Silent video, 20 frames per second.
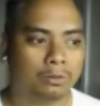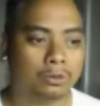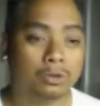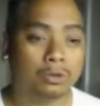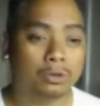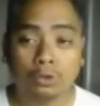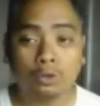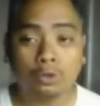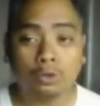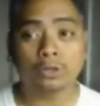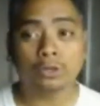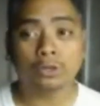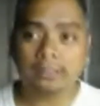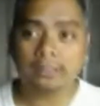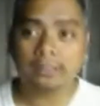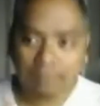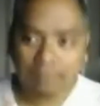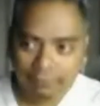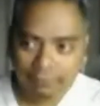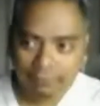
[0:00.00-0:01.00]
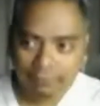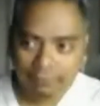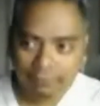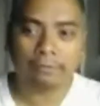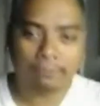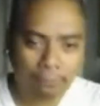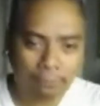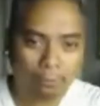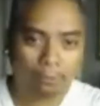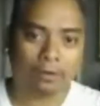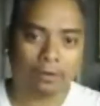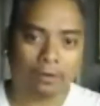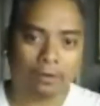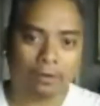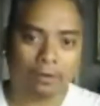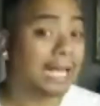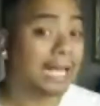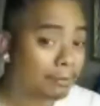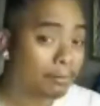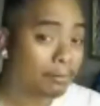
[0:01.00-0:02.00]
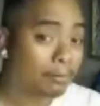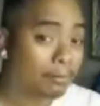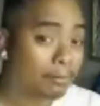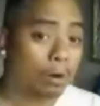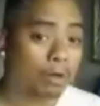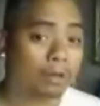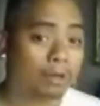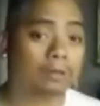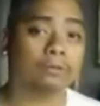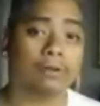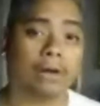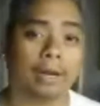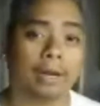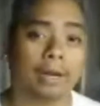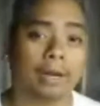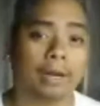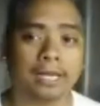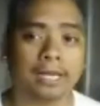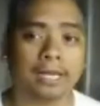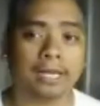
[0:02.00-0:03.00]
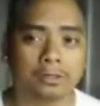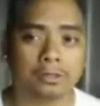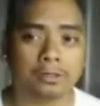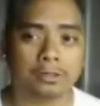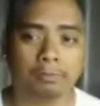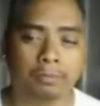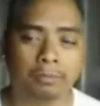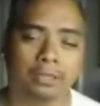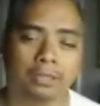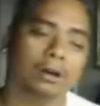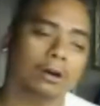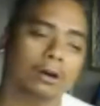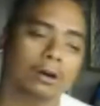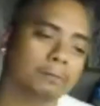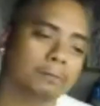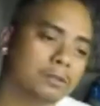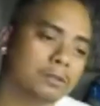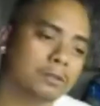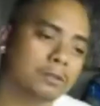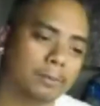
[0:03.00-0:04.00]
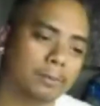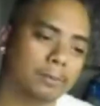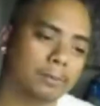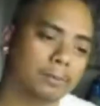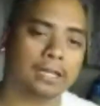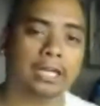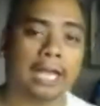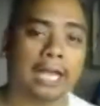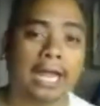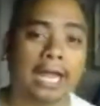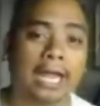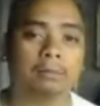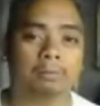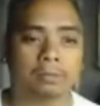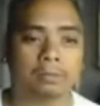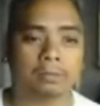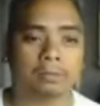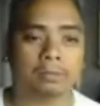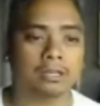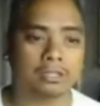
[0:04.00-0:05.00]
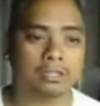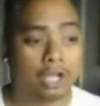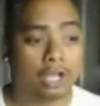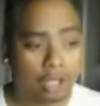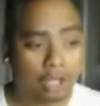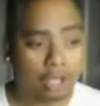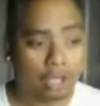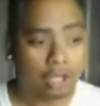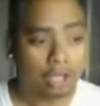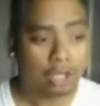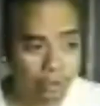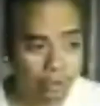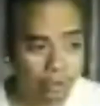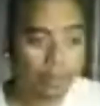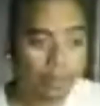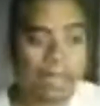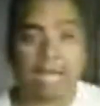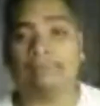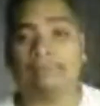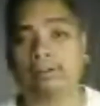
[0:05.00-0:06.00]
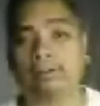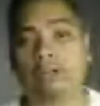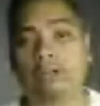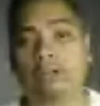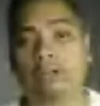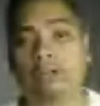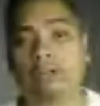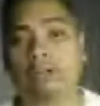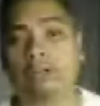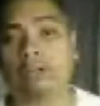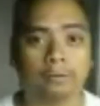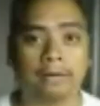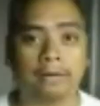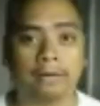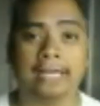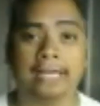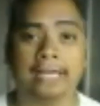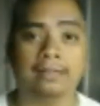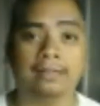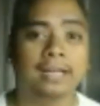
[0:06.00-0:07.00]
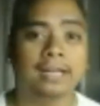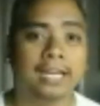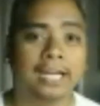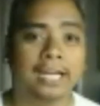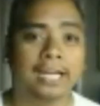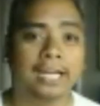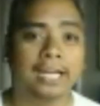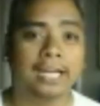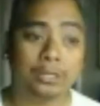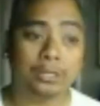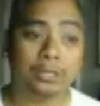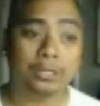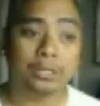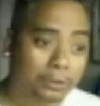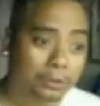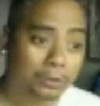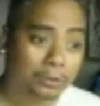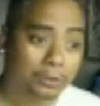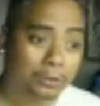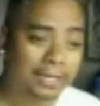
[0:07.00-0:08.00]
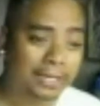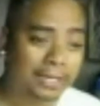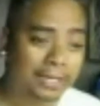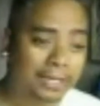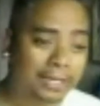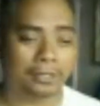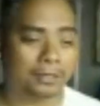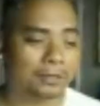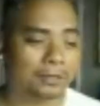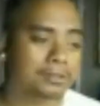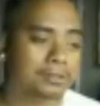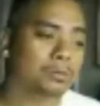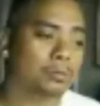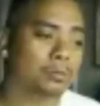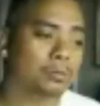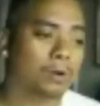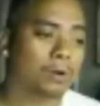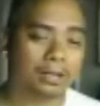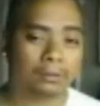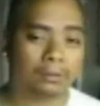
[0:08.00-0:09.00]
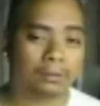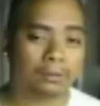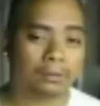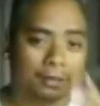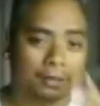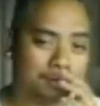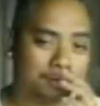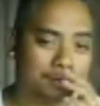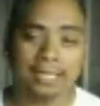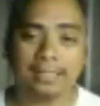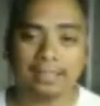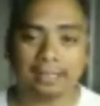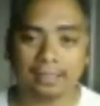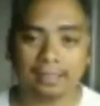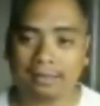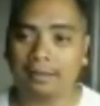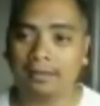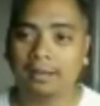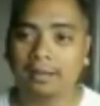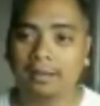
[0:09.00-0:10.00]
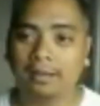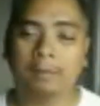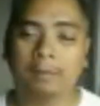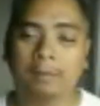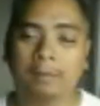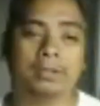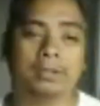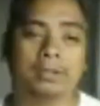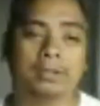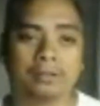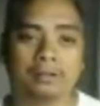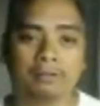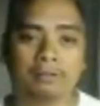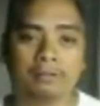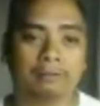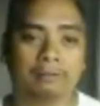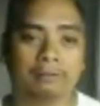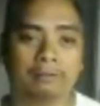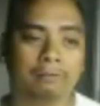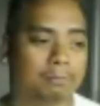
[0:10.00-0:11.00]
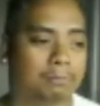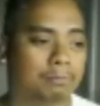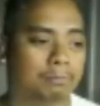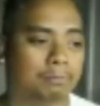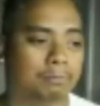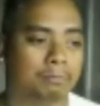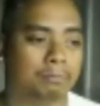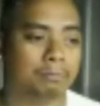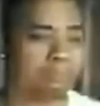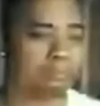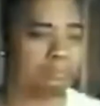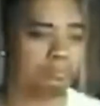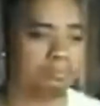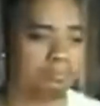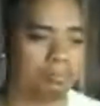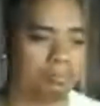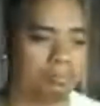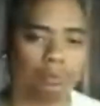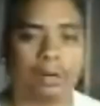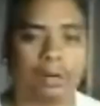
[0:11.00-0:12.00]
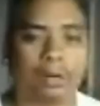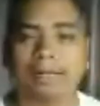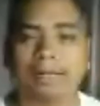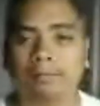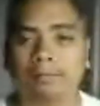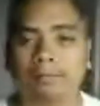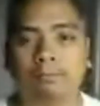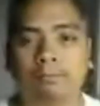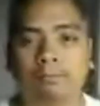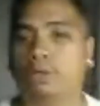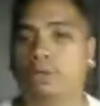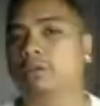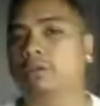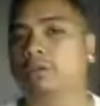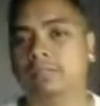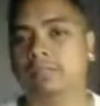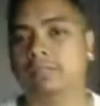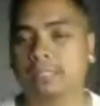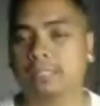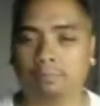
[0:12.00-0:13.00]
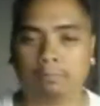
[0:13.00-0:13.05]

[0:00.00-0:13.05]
could develop for it and have a wonderful application, but too bad they can't because you have it on your head and you're not doing anything with it. You're just walking around taking pictures of random birds and